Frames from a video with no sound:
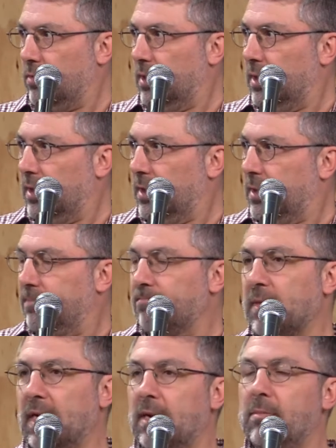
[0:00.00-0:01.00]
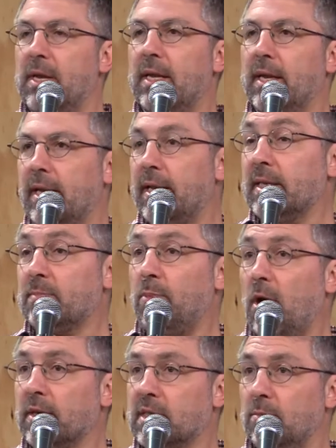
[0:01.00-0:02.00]
It is
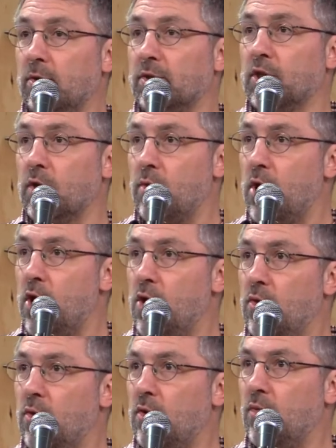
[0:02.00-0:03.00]
possible to grow